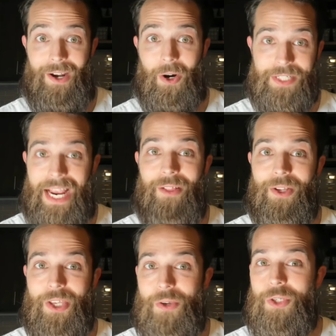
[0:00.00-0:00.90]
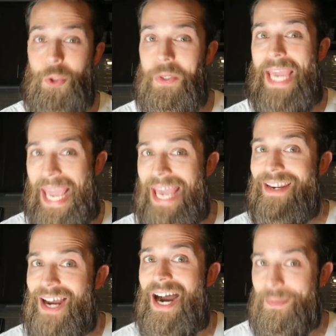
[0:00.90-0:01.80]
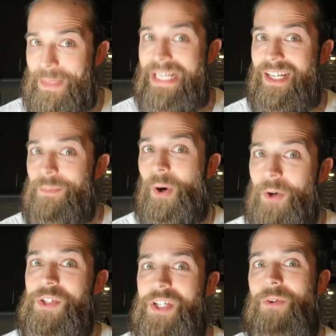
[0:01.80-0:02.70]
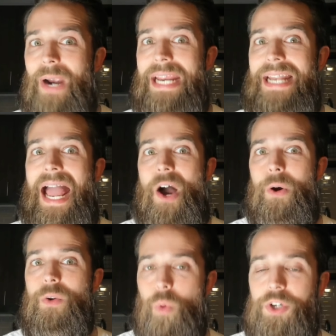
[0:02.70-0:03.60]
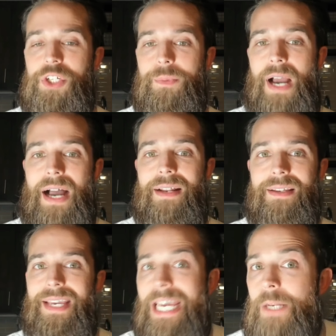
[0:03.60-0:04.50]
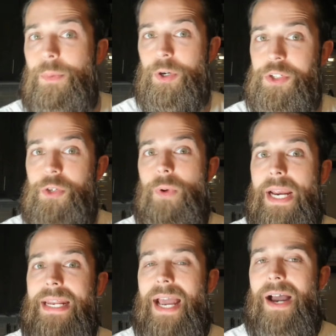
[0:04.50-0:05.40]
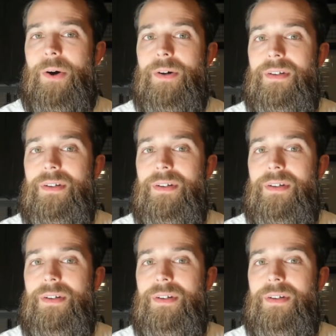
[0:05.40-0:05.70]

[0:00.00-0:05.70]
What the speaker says: are telling you cannot meet in person right now and worship God in person right now.